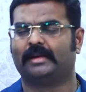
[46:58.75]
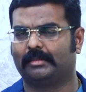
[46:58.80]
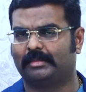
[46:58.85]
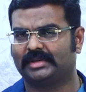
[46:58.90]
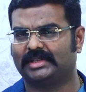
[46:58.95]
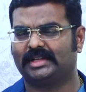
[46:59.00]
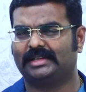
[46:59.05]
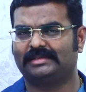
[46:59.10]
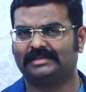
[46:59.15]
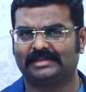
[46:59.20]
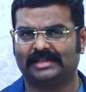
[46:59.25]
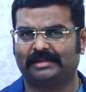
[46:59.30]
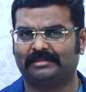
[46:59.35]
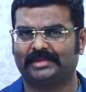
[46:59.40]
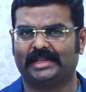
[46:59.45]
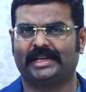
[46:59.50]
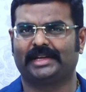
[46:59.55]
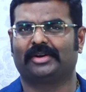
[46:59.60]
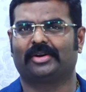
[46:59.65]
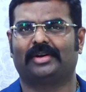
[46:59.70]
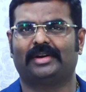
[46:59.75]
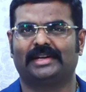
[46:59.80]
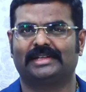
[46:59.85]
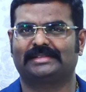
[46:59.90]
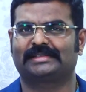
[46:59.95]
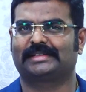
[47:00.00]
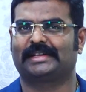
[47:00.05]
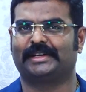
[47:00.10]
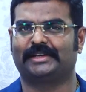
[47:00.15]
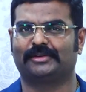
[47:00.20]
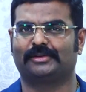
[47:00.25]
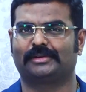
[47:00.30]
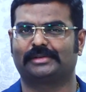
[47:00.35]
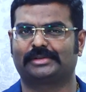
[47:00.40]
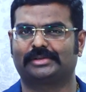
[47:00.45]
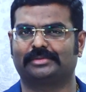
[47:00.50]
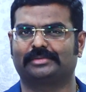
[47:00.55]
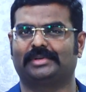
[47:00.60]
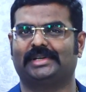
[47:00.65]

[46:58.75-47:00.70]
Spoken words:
But there's something called as Schedule 2.